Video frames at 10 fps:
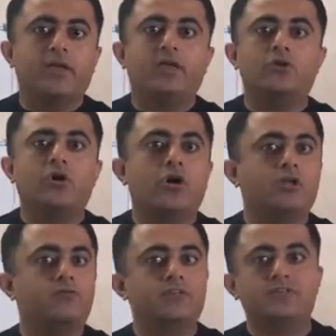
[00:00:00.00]
and
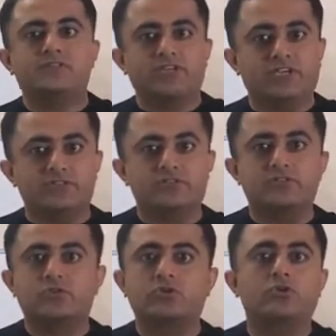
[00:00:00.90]
all of these
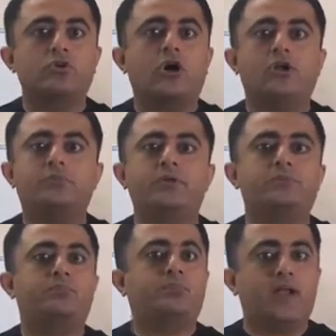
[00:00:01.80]
changes could not
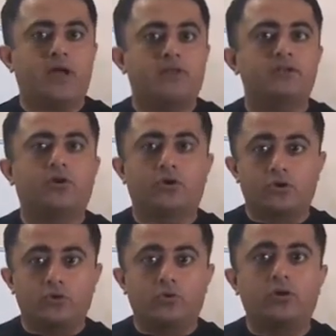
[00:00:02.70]
be planned
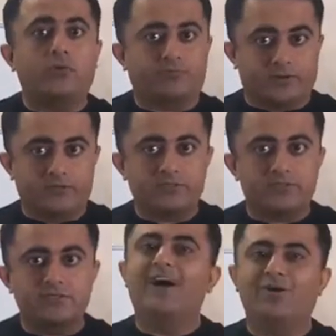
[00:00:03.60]
or known
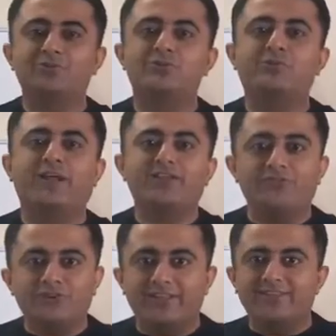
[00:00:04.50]
upfront, how do you plan
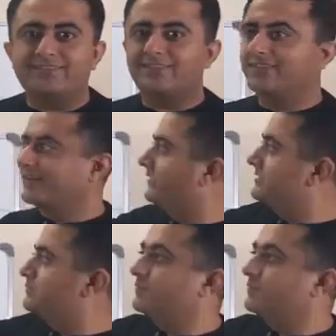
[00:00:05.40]
your release? Is